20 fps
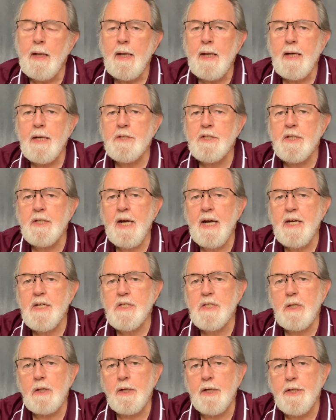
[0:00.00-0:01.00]
In today's
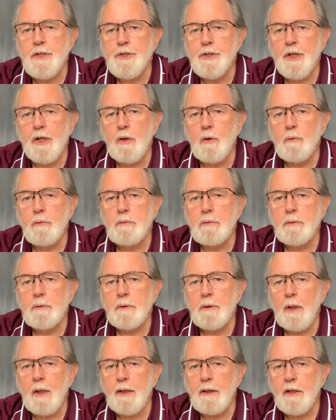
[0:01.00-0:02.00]
slideshow,
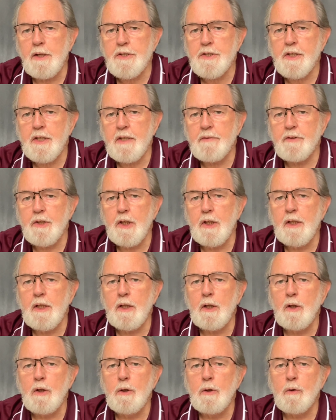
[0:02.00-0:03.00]
I'd like to give you a
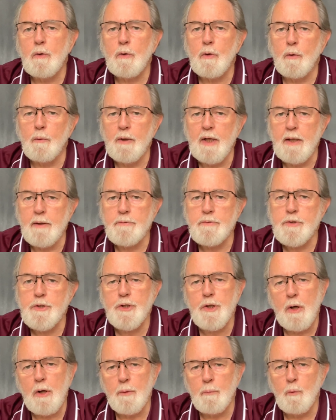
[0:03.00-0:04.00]
little look around
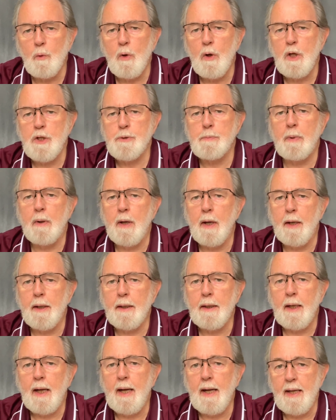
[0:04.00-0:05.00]
Sean Walsh
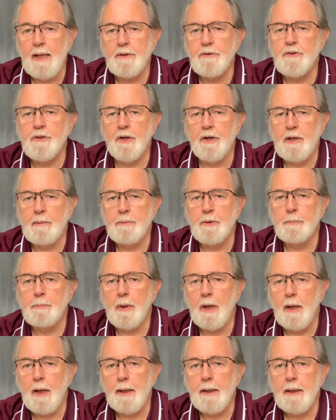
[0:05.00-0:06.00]
Park and Tymon
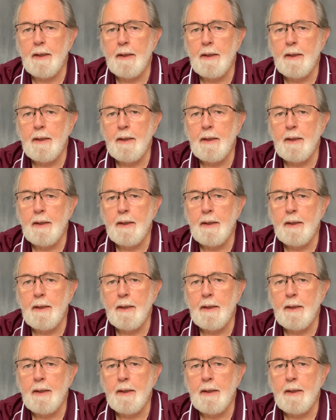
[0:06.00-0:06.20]
Park.